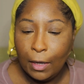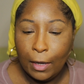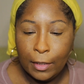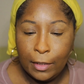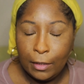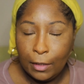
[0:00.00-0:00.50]

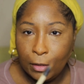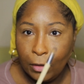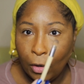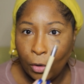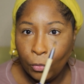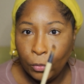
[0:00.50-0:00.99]

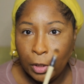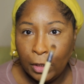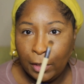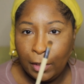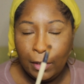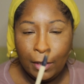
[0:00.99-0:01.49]
Again, a
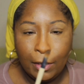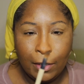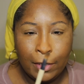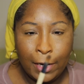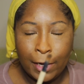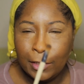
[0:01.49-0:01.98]
really
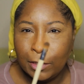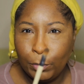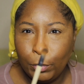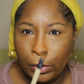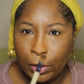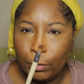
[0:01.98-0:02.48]
nice
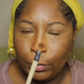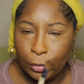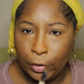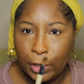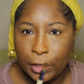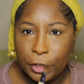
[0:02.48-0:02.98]

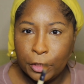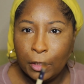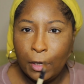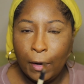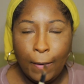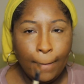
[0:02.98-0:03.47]
brush
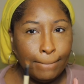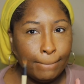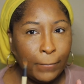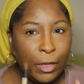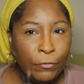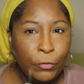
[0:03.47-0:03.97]

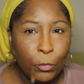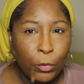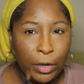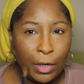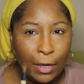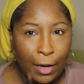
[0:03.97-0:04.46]
if you're
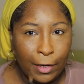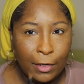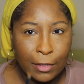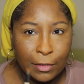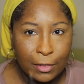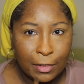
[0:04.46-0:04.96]
wearing
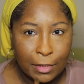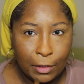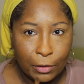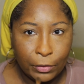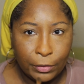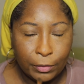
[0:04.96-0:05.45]
light
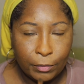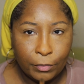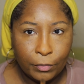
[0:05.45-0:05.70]
concealer.